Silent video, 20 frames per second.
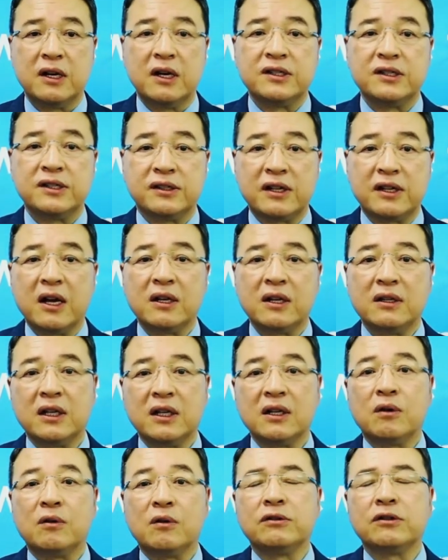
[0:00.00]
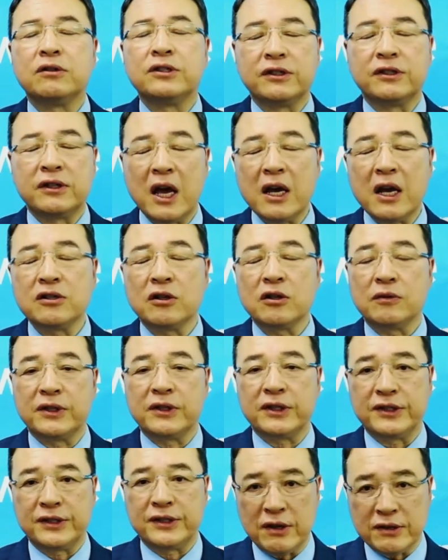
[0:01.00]
standing on the stage of
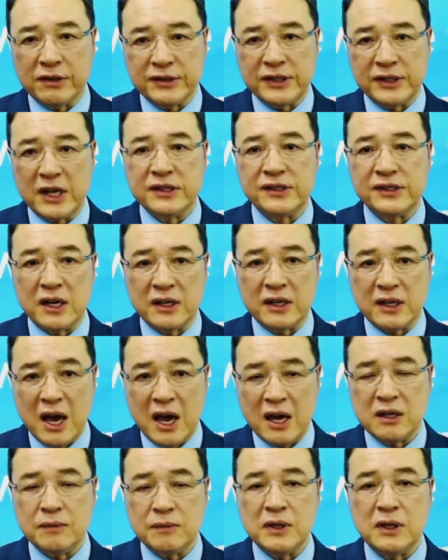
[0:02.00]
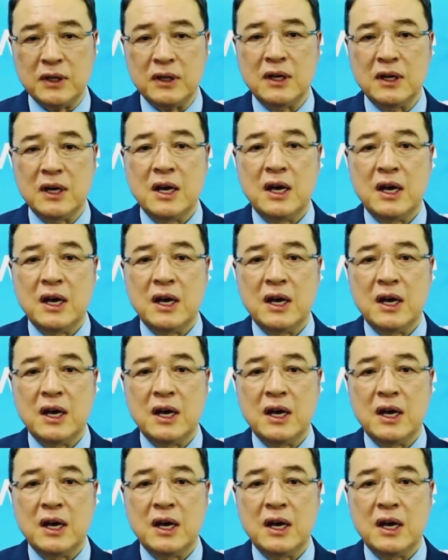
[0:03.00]
the Success Academy